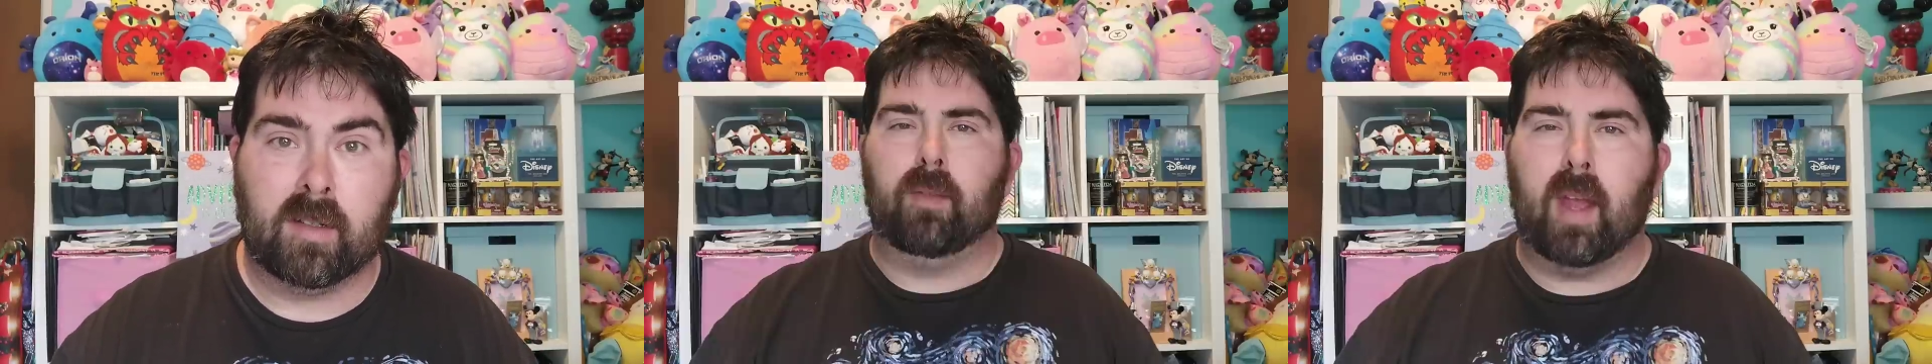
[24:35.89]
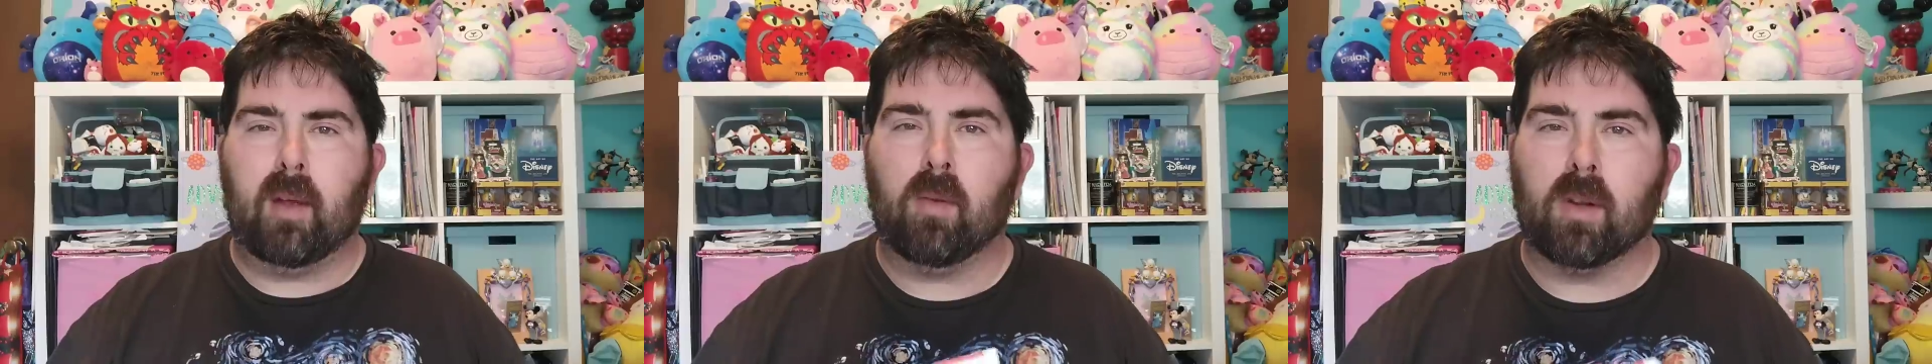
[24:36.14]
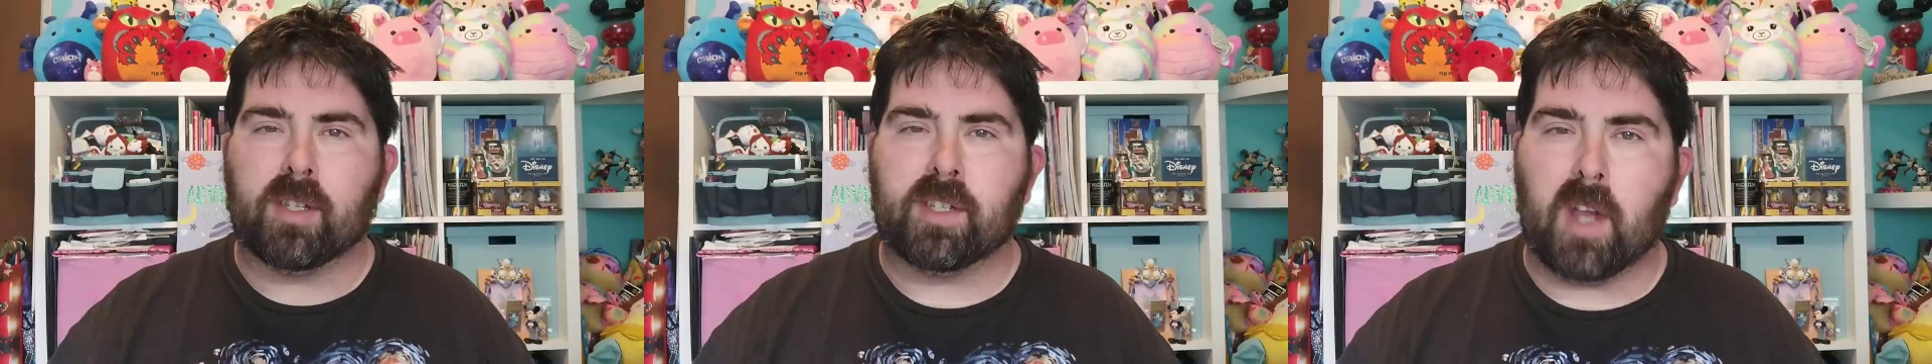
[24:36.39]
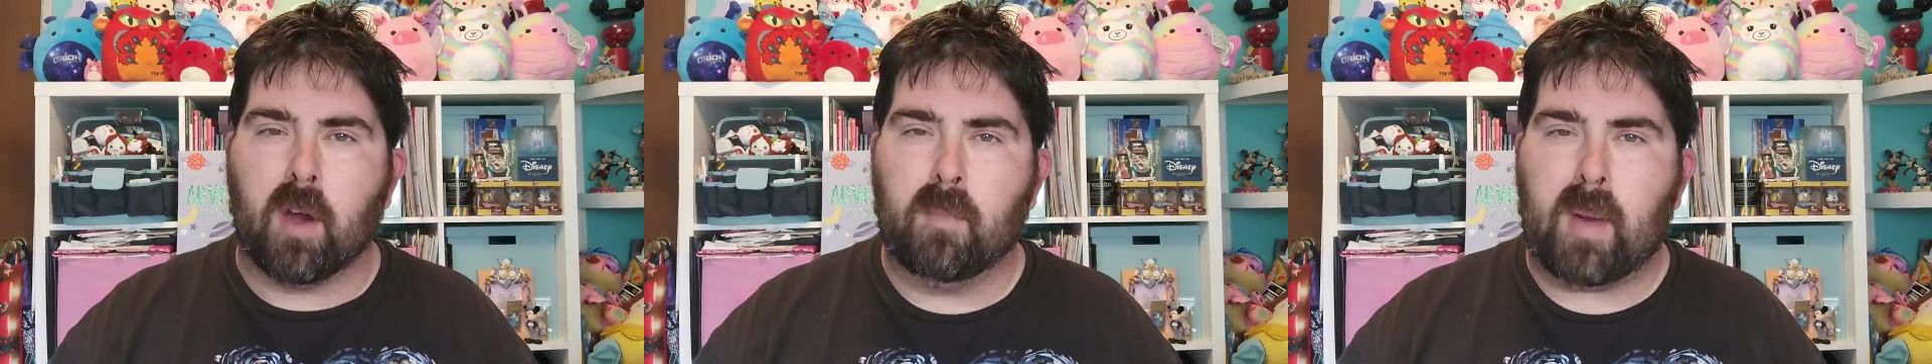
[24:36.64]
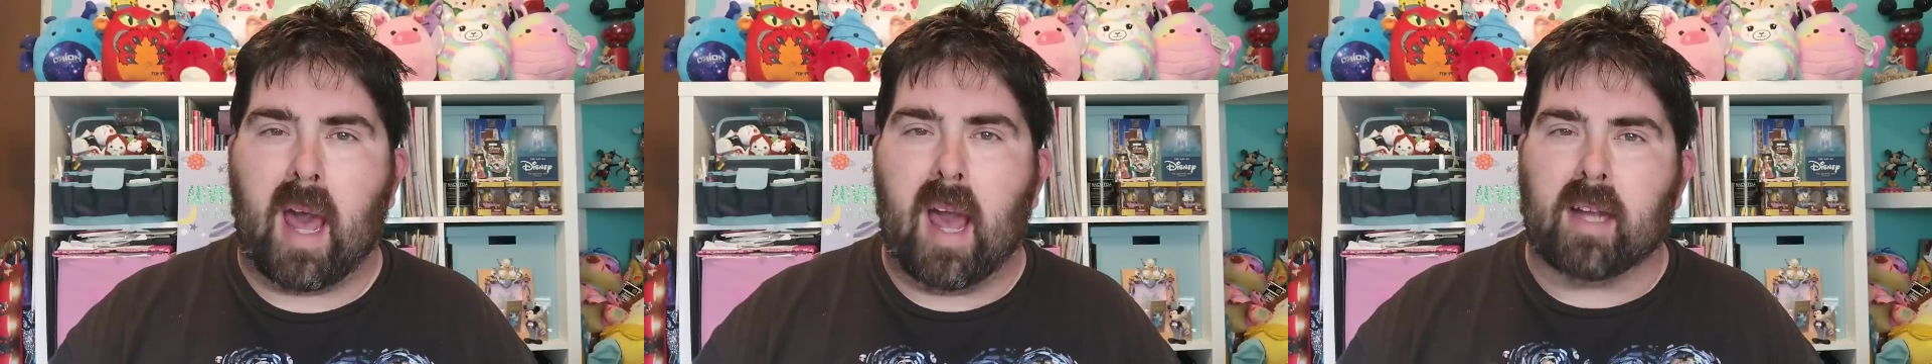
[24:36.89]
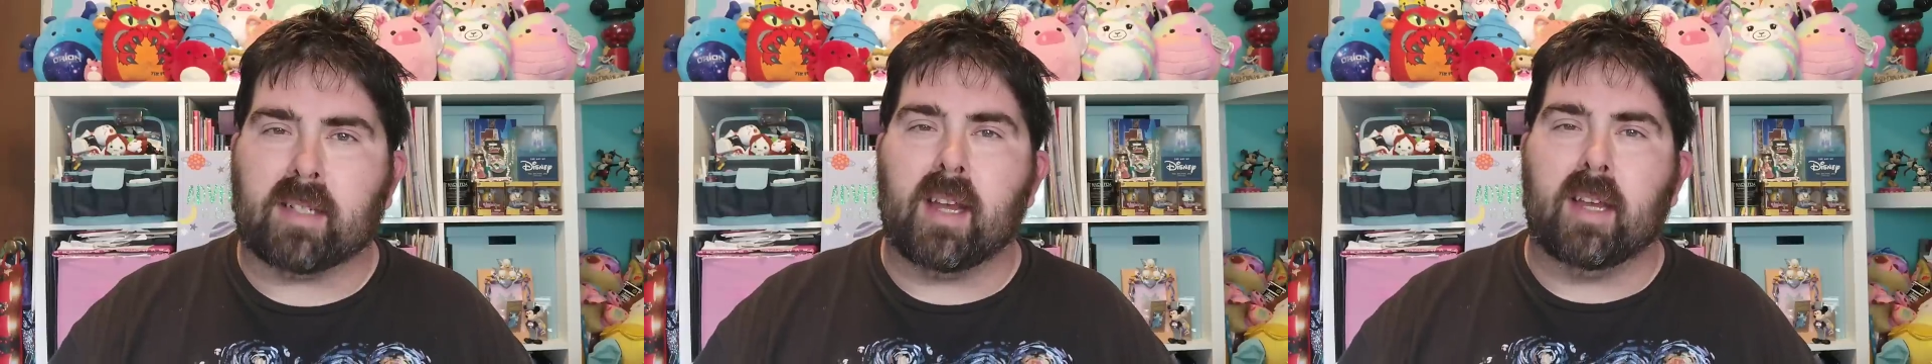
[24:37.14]
They were so
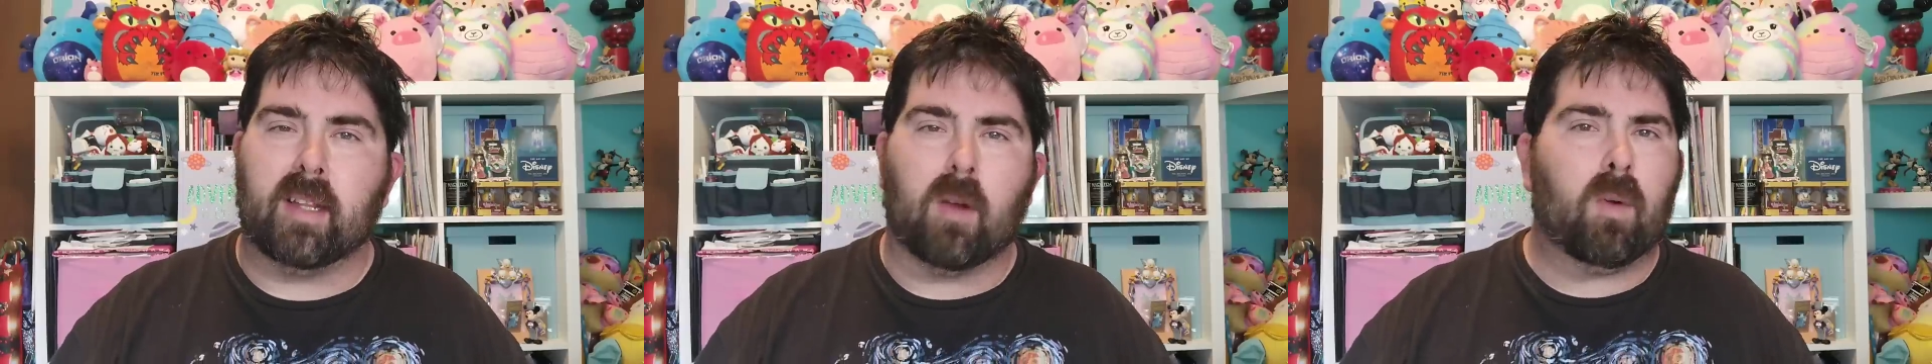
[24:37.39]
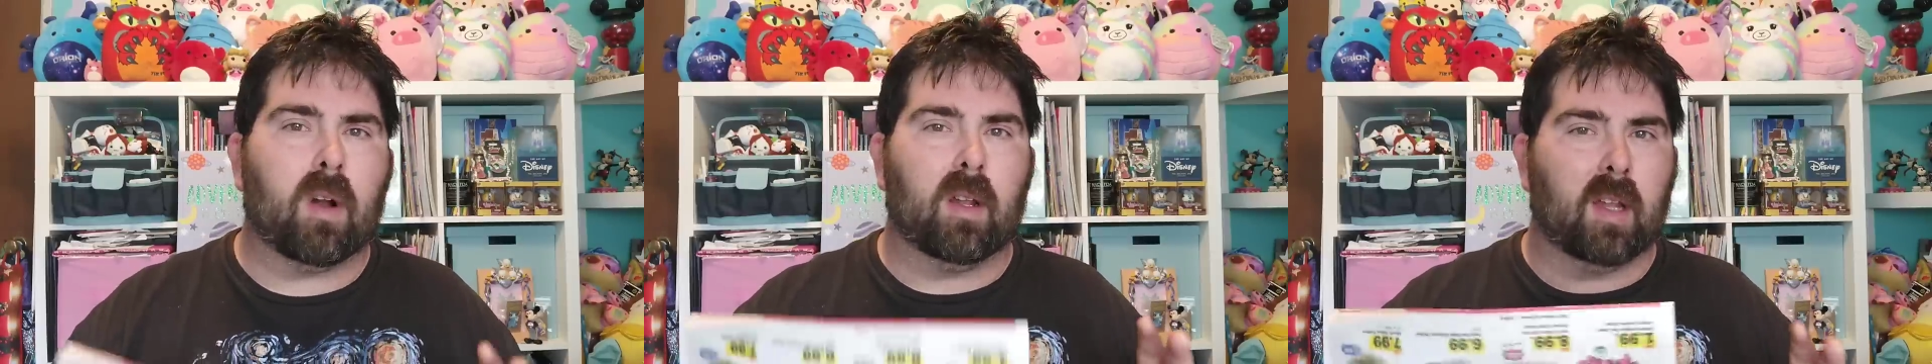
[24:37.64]
packed, and there were a